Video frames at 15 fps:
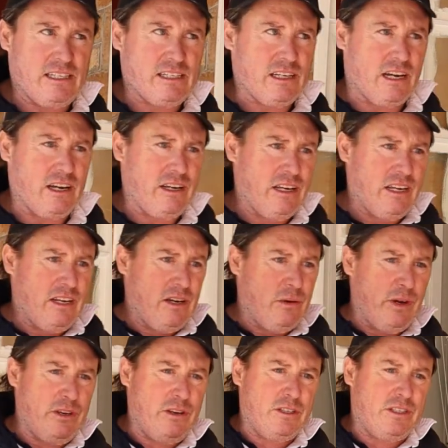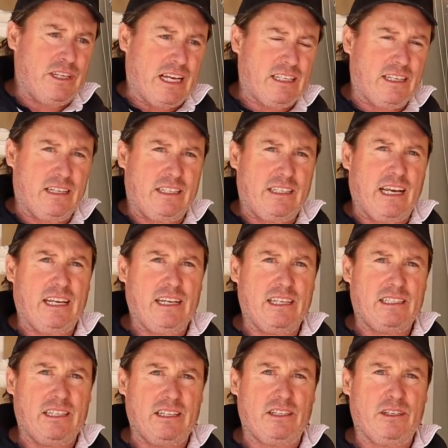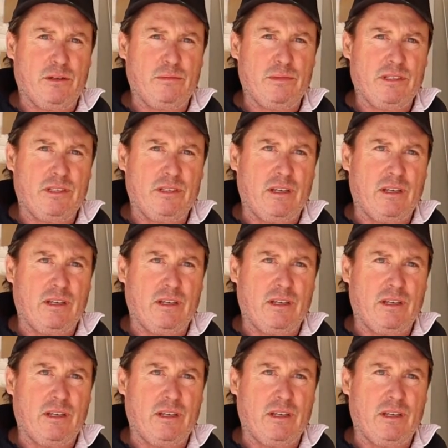So we use dustless sanding systems.